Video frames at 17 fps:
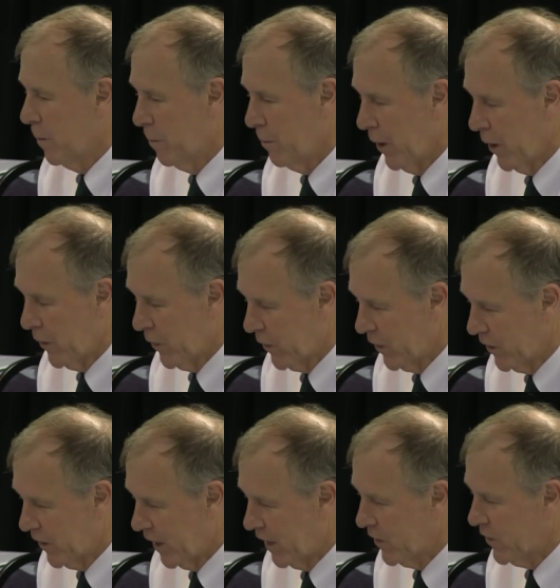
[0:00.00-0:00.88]
both the
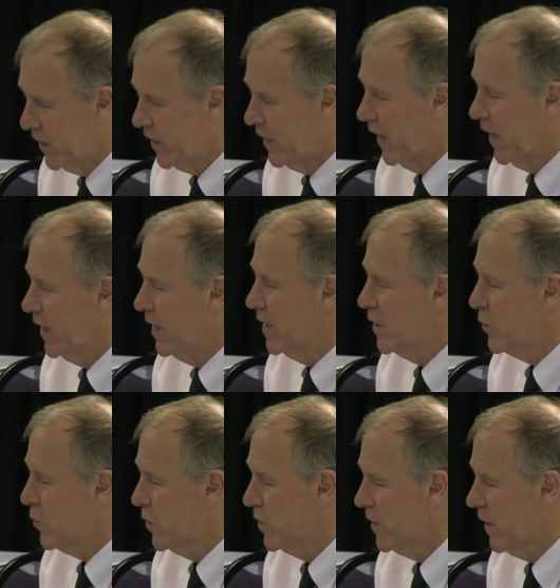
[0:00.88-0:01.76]
dietary
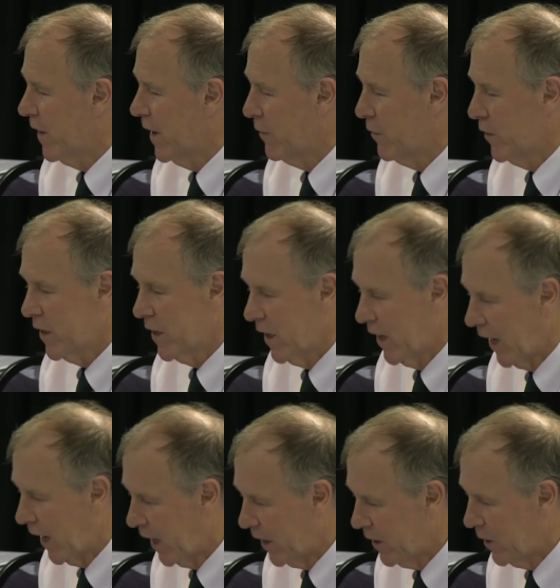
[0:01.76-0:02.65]
guidelines for South Africa
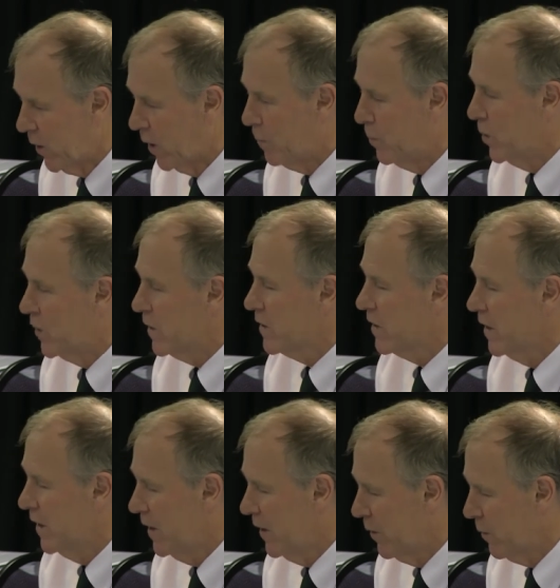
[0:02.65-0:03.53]
and in our books
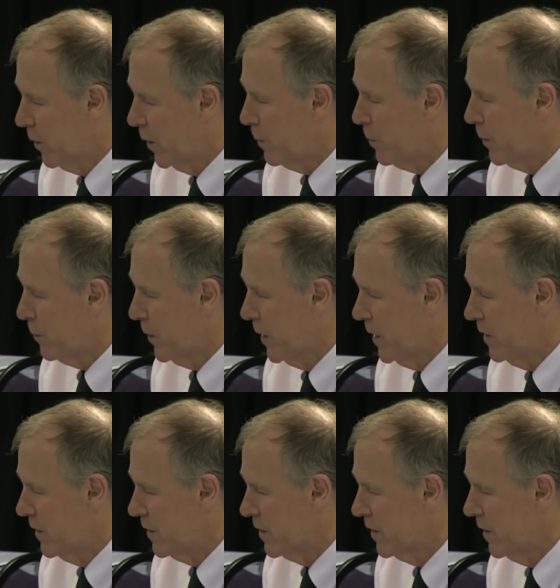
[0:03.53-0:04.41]
we
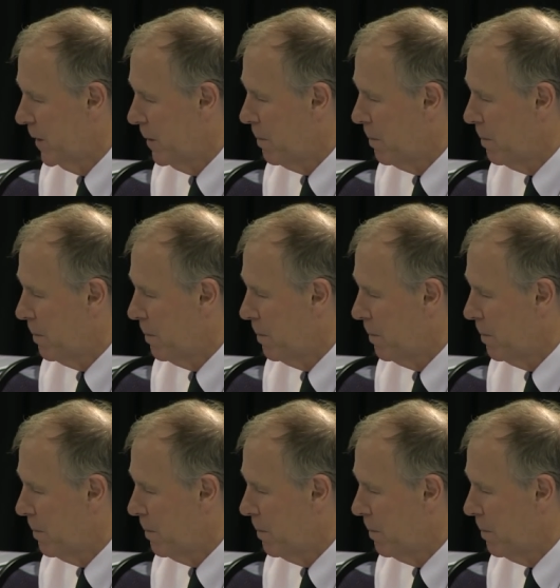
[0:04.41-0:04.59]
propose.